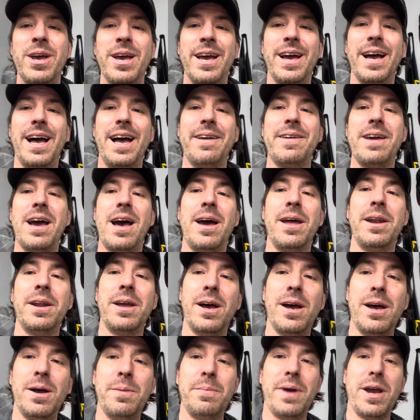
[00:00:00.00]
I
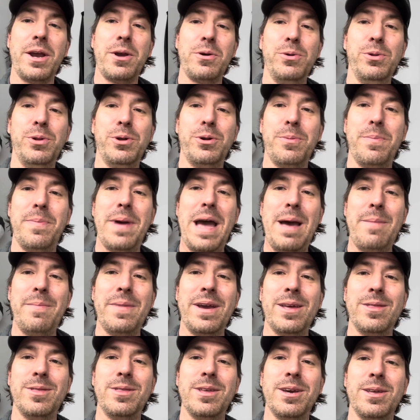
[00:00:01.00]
got my cool little
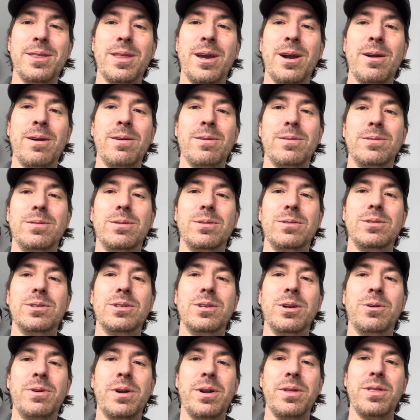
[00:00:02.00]
Batman thing there.
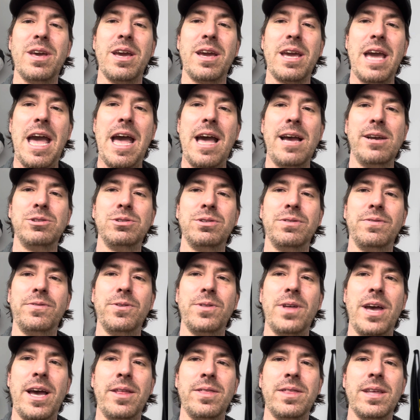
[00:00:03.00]
Still want to thank Asher for
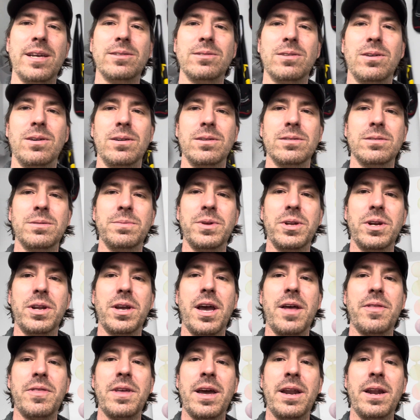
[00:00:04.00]
that. That's awesome that he
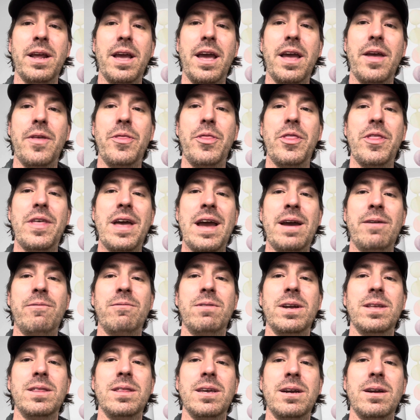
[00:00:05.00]
got that. And that
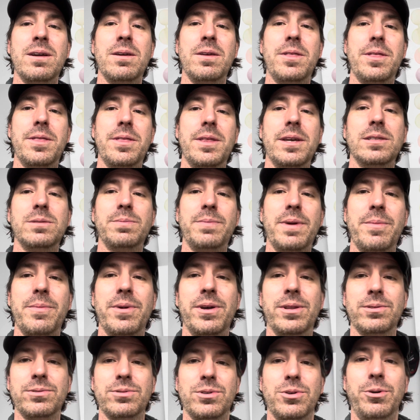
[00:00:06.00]
right there, that's my
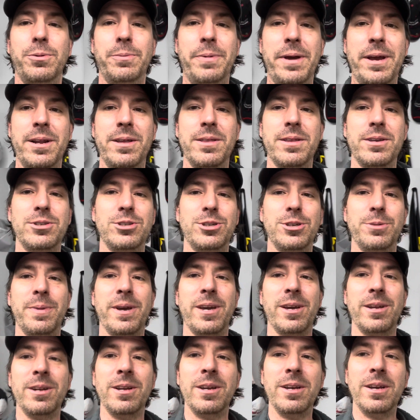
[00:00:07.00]
mother's cool painting that she
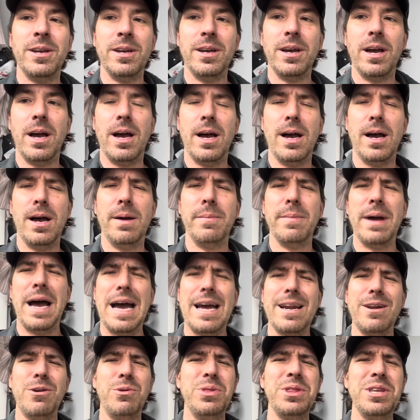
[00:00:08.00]
made. I
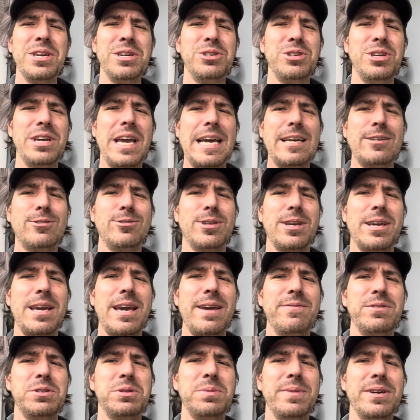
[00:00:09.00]
don't think she actually gave
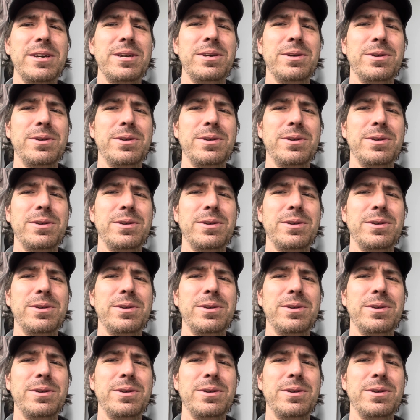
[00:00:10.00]
it to me.